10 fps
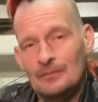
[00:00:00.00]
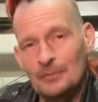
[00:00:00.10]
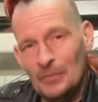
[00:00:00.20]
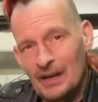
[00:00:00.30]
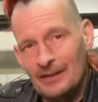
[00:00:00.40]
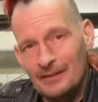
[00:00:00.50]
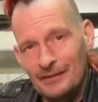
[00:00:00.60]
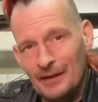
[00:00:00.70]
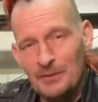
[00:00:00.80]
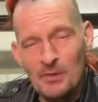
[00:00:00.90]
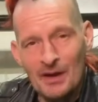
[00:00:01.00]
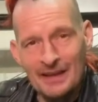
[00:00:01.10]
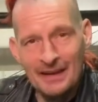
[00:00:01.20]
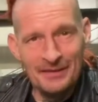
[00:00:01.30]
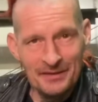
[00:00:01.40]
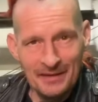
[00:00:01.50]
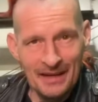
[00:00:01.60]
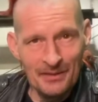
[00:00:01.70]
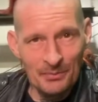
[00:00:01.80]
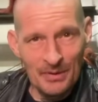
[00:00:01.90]
But I'm on the internet
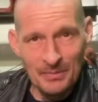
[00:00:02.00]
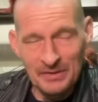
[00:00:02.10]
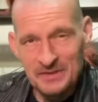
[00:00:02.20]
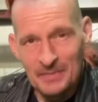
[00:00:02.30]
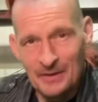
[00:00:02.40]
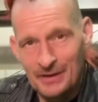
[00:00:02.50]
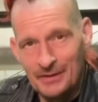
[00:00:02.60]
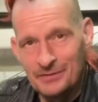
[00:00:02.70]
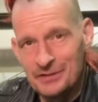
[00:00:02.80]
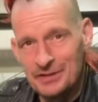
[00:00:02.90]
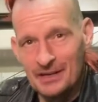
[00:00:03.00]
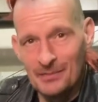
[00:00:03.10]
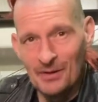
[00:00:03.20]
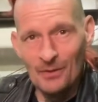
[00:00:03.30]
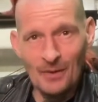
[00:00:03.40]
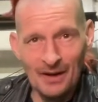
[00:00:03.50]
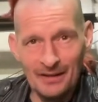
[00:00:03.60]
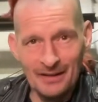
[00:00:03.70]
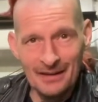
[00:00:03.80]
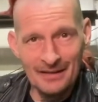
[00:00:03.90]
and people spout out shit about
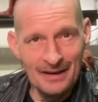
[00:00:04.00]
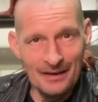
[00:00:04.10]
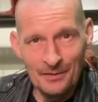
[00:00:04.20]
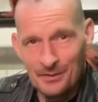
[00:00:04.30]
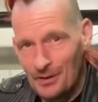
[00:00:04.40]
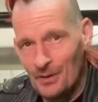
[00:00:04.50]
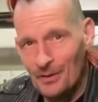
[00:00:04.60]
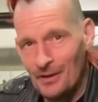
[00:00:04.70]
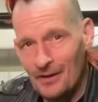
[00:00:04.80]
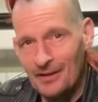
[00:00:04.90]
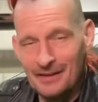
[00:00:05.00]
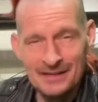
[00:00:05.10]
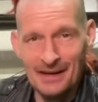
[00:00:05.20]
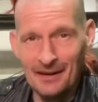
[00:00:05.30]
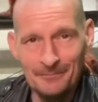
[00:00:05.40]
welding that they don't know all the time.